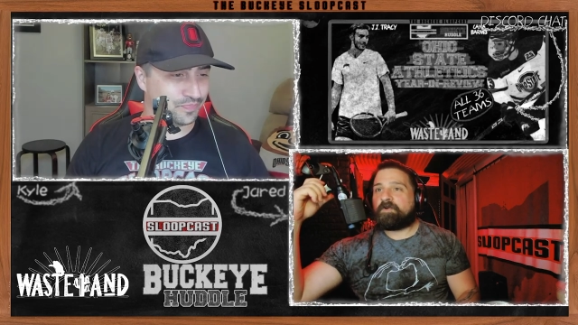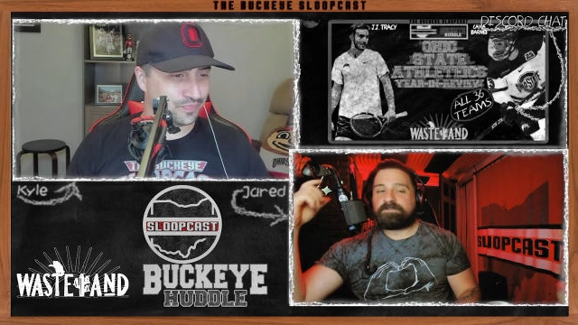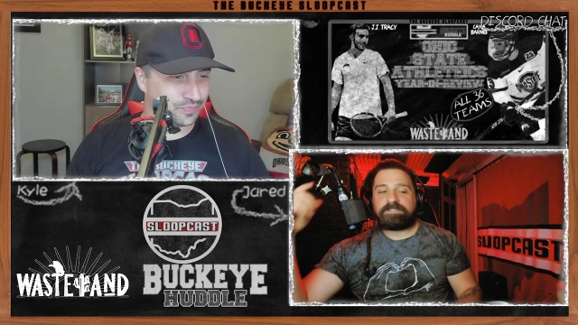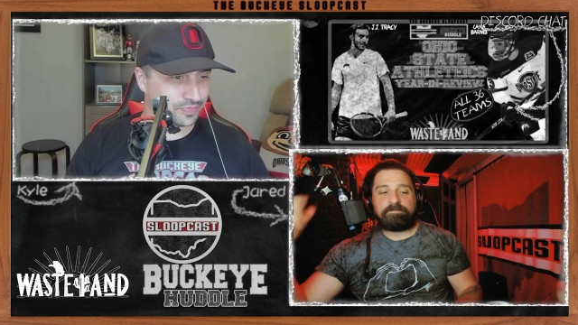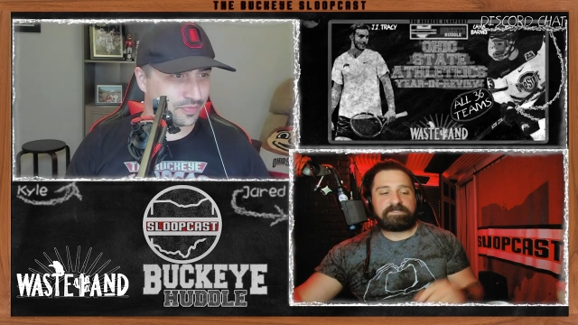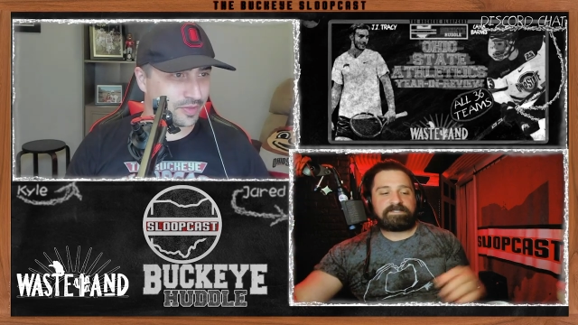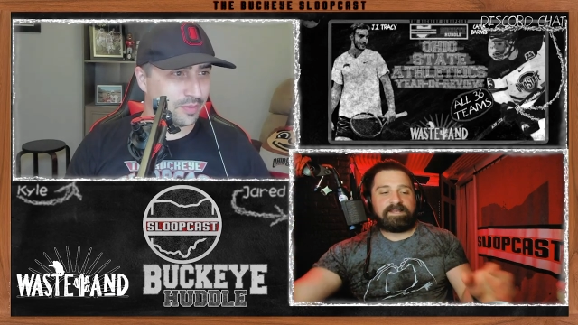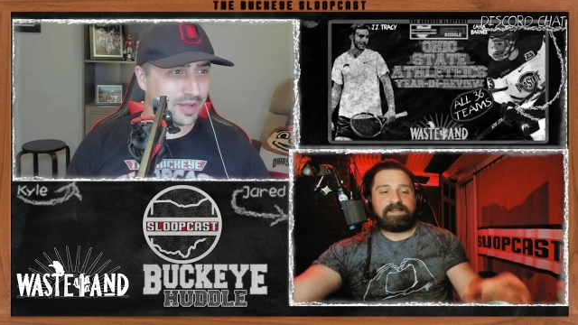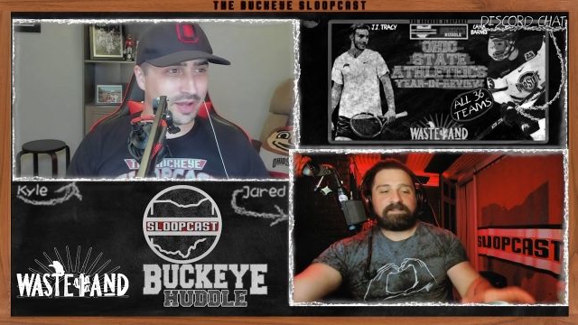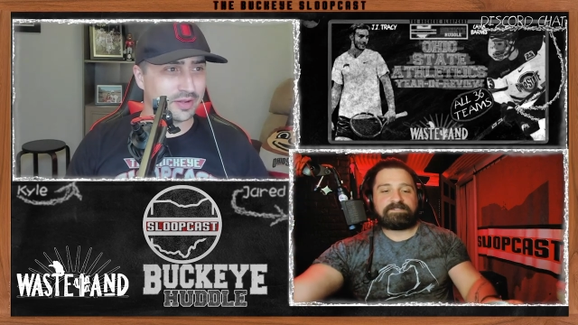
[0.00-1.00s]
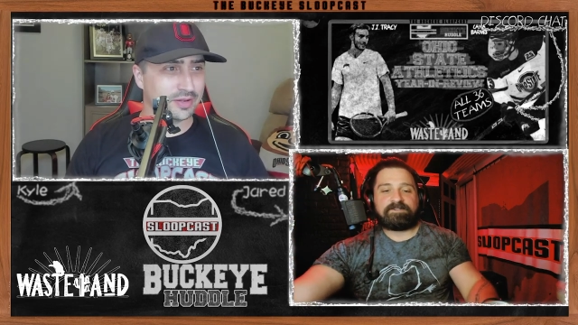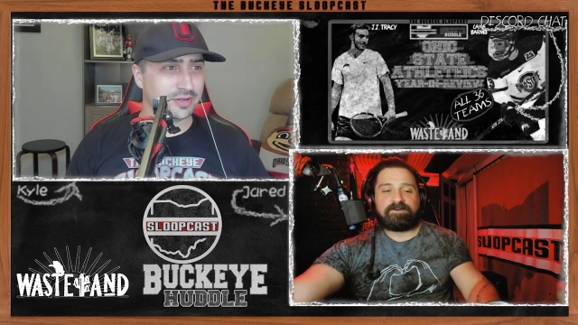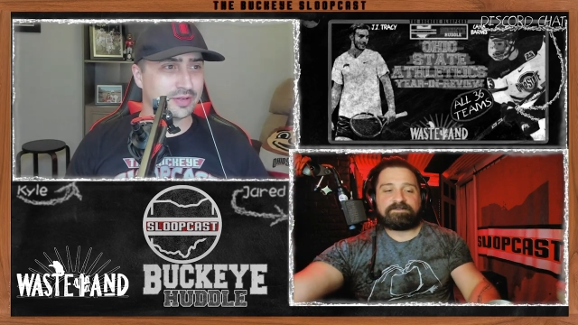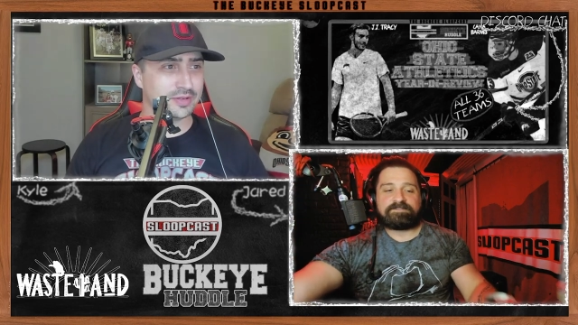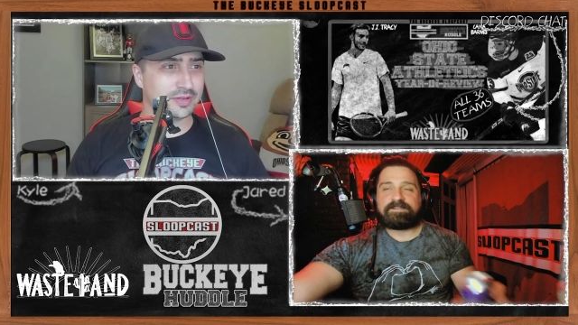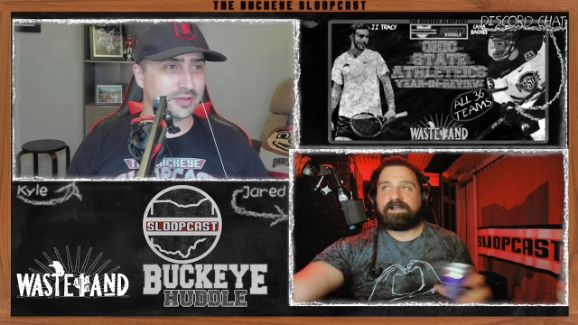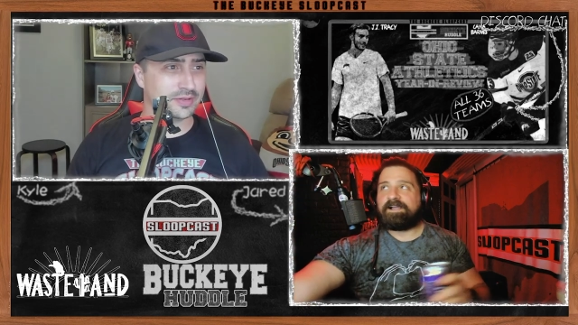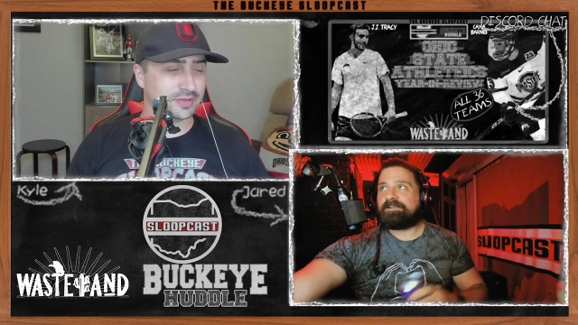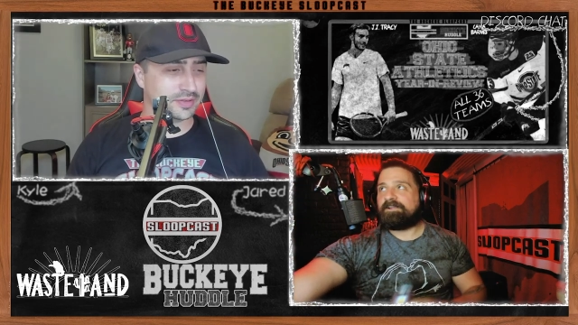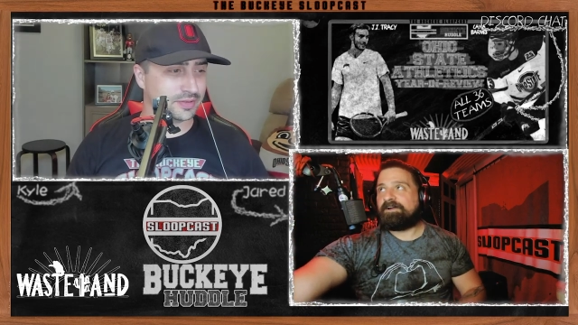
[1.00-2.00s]
Speaker 1: Who are some of the standout stars,
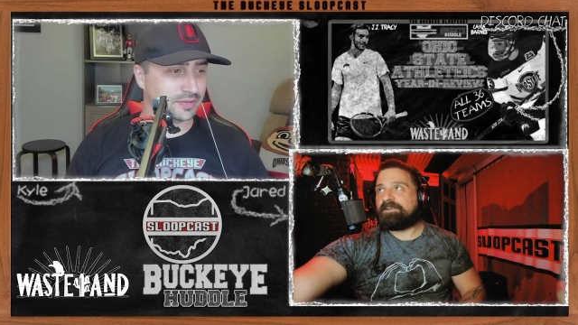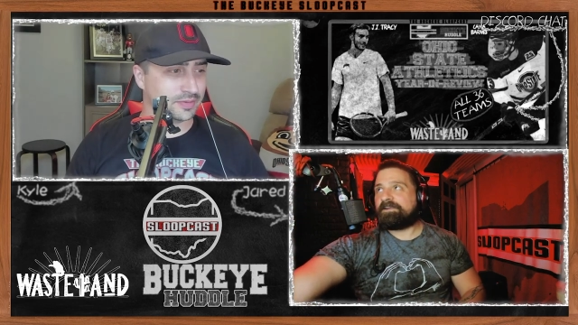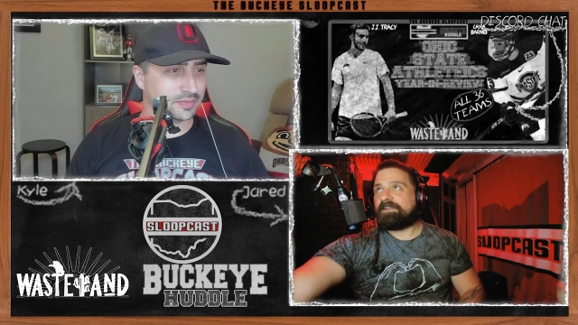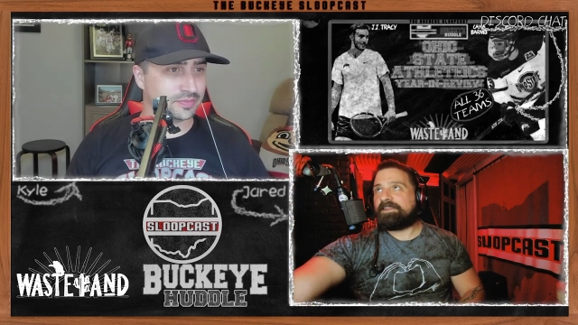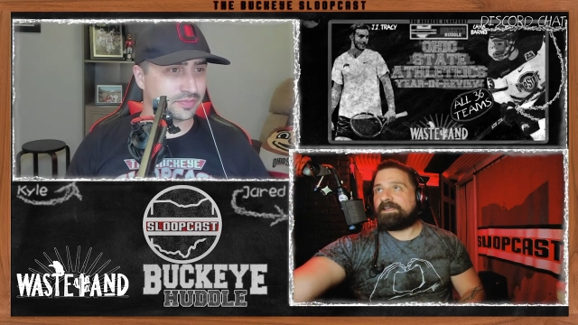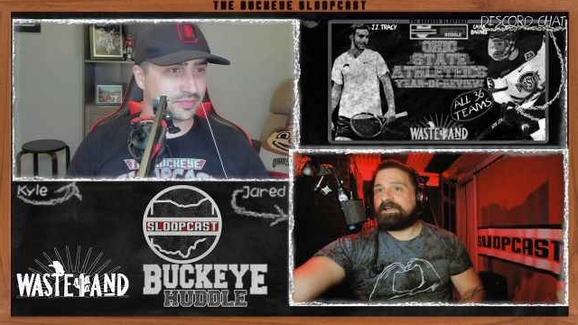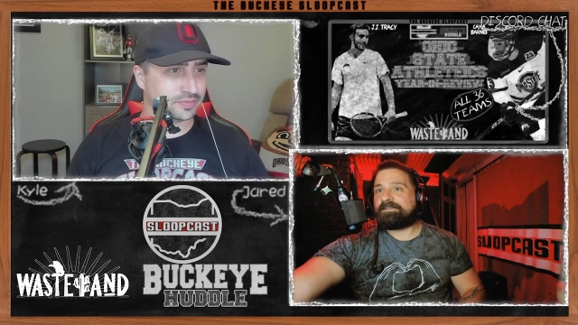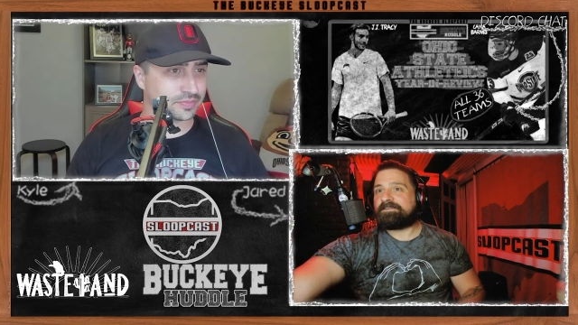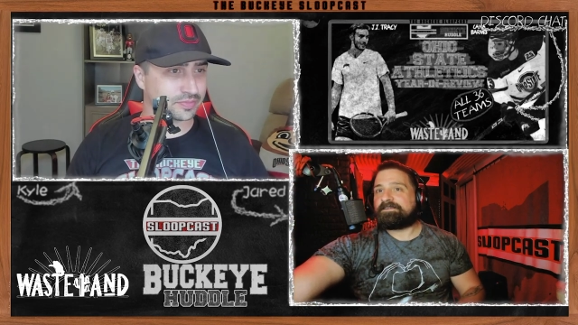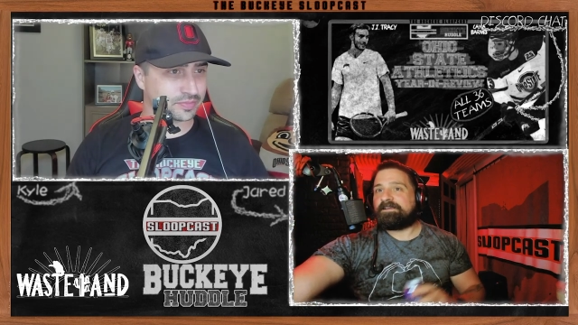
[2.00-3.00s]
Kyle, on that